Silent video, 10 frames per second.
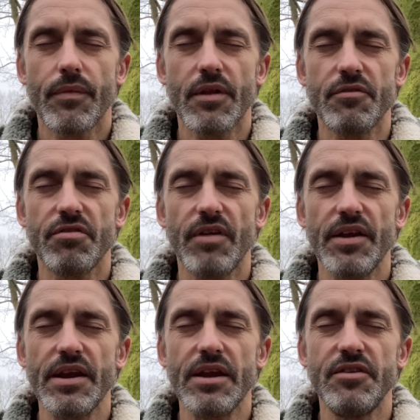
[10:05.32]
and
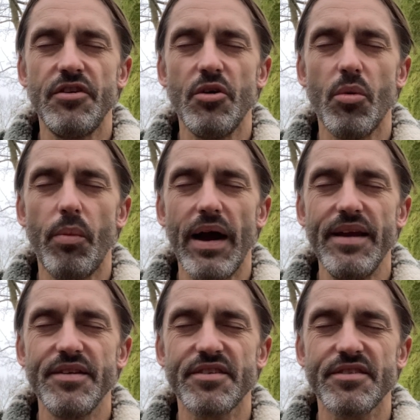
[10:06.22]
flooding into your
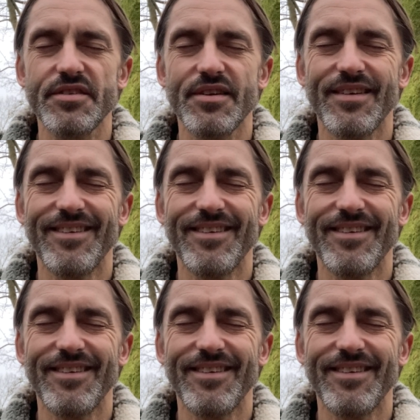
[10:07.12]
base.